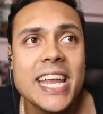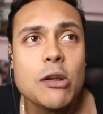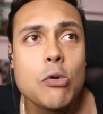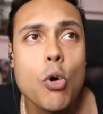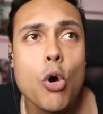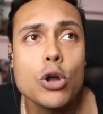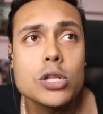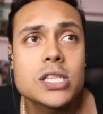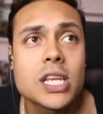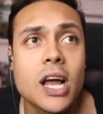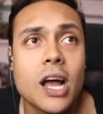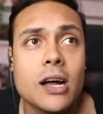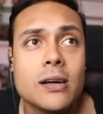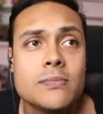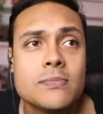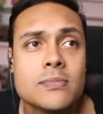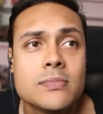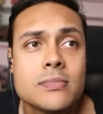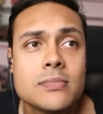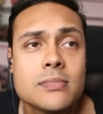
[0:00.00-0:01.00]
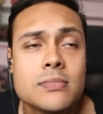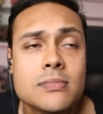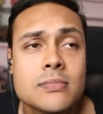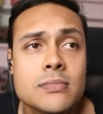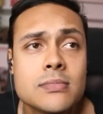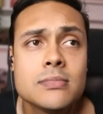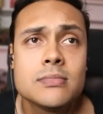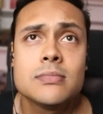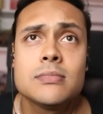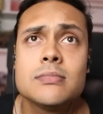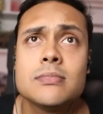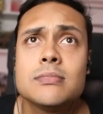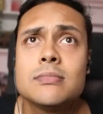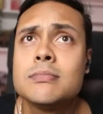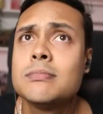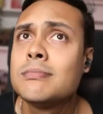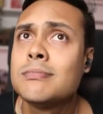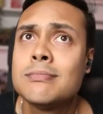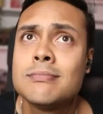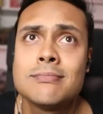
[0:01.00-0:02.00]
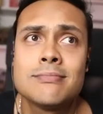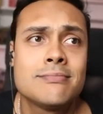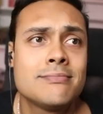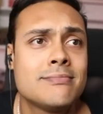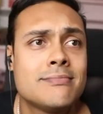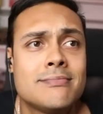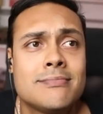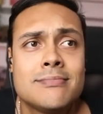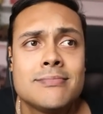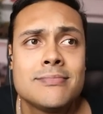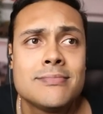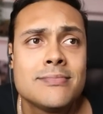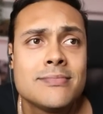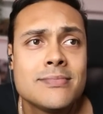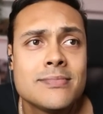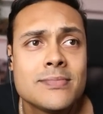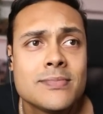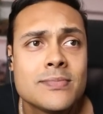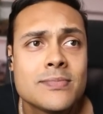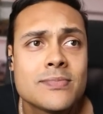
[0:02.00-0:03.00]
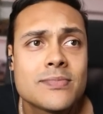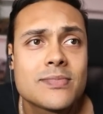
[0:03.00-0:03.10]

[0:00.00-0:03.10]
in water? Things just went from bad